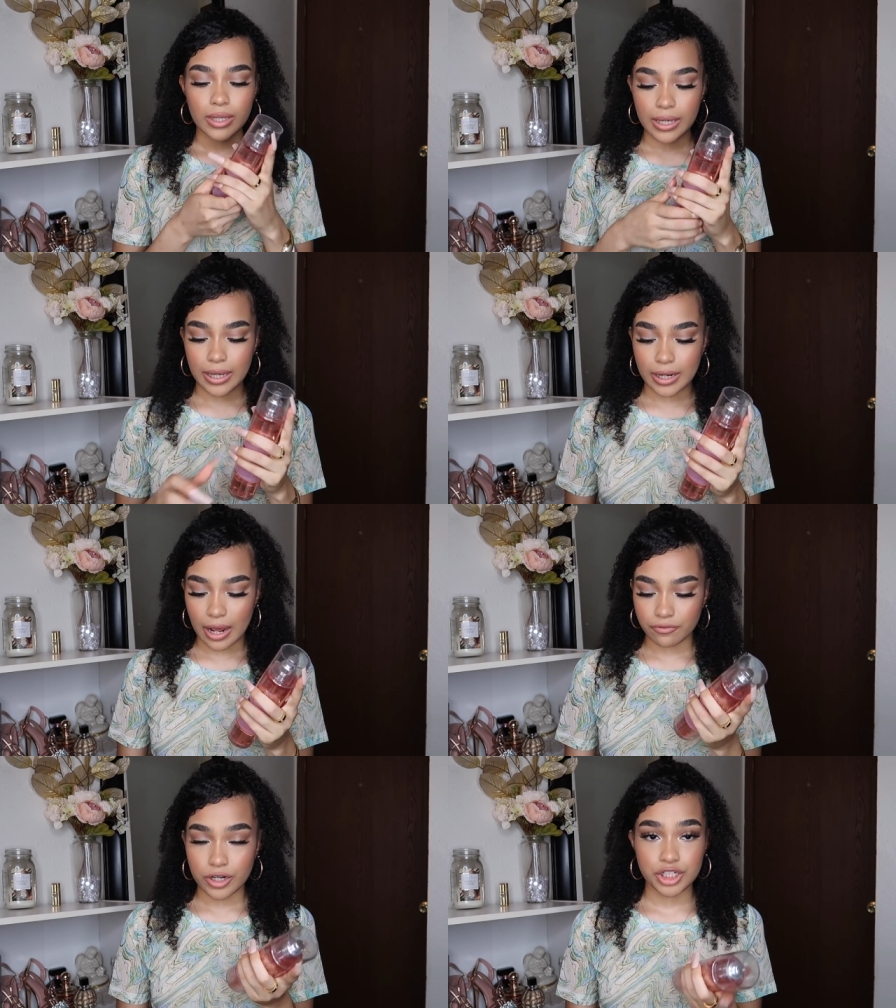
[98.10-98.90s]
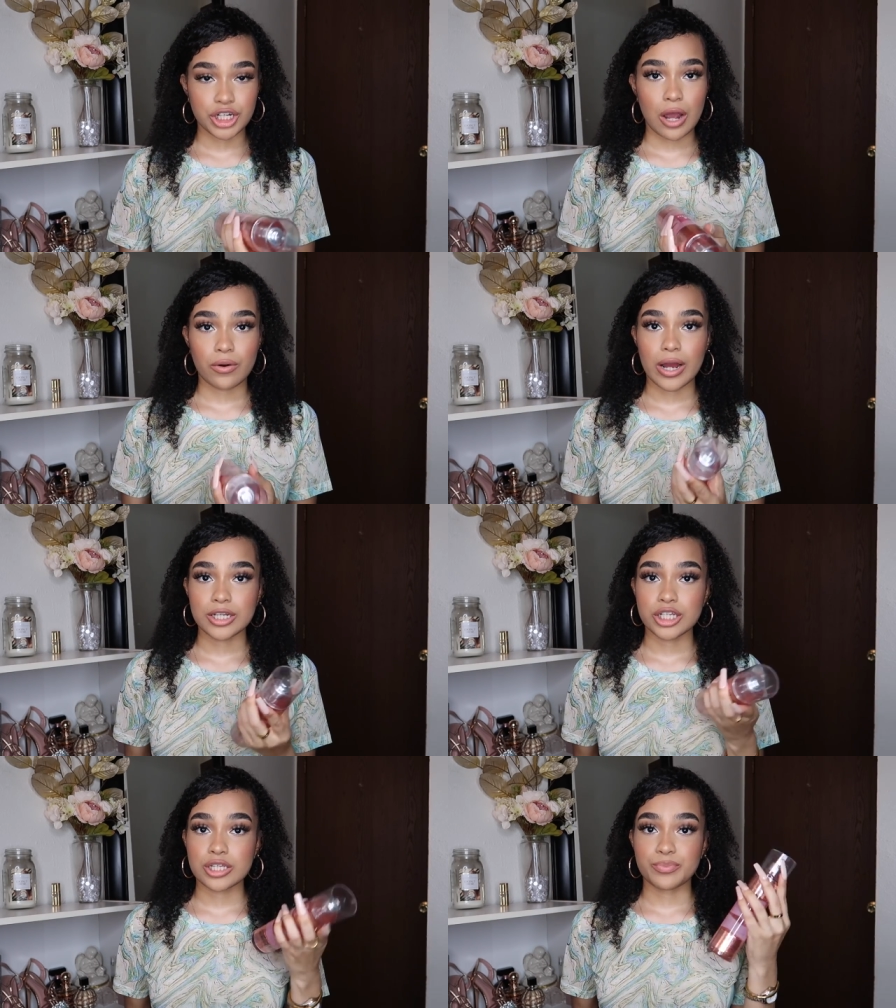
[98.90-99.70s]
and after i shower i
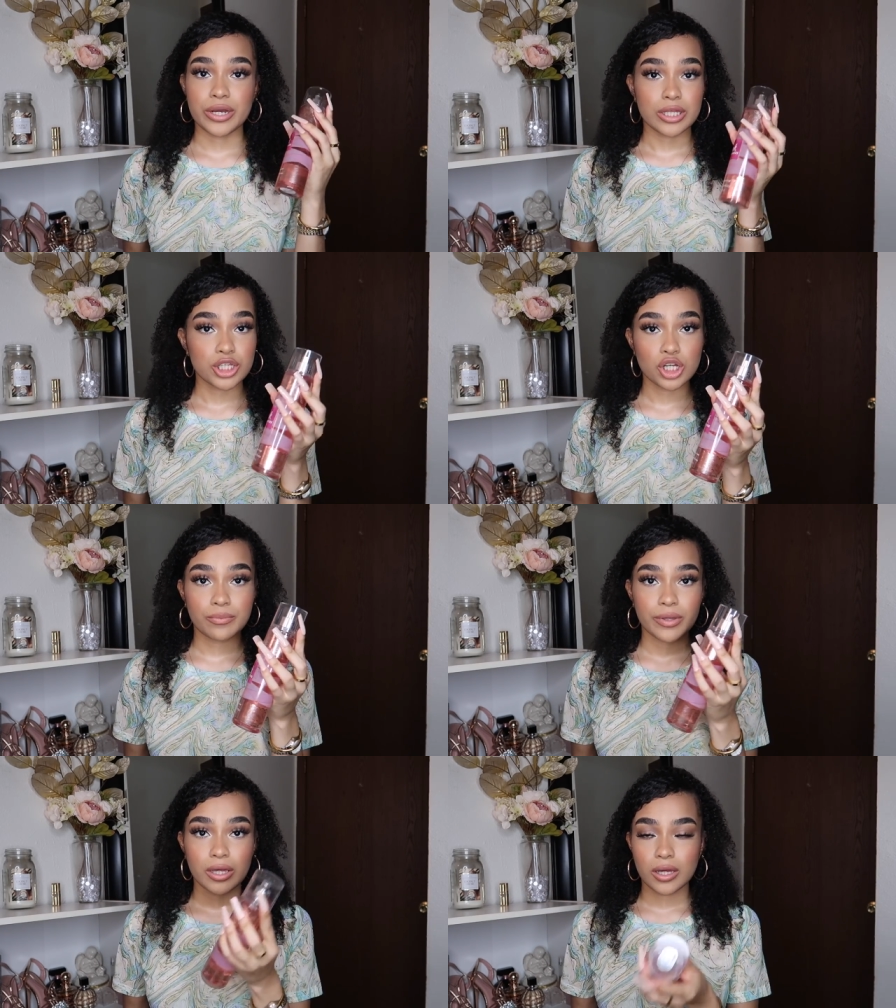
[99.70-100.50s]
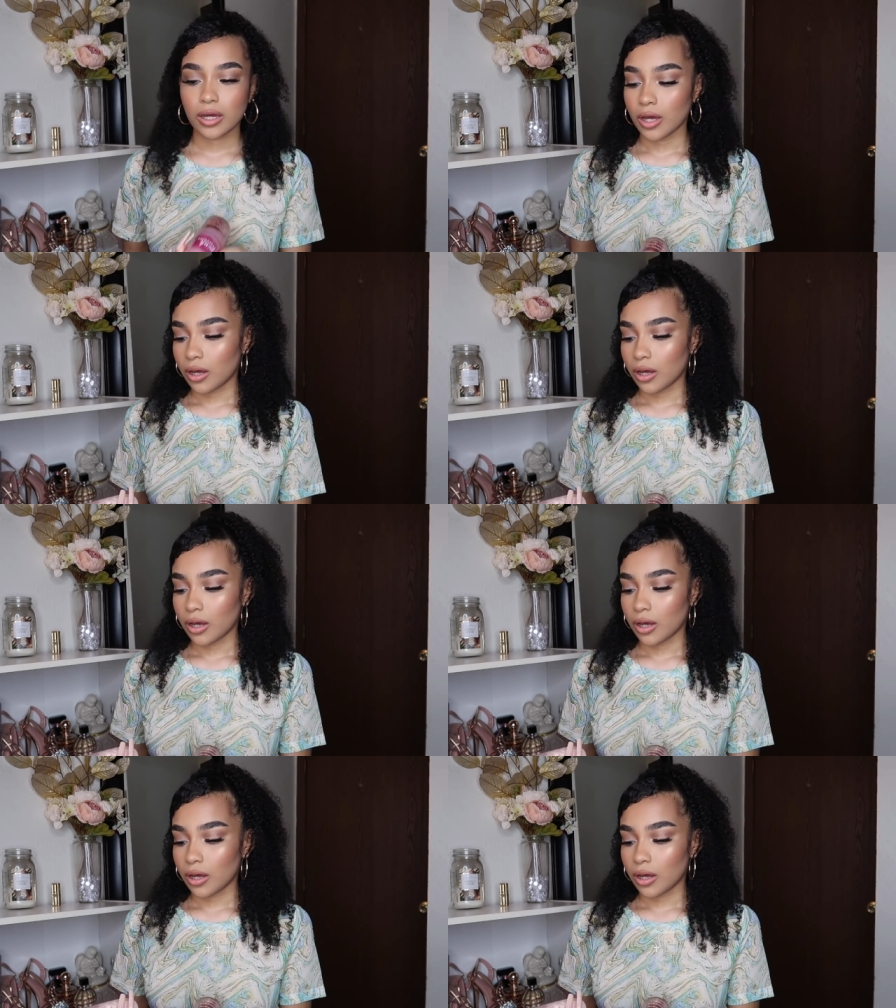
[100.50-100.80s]
just spray this on me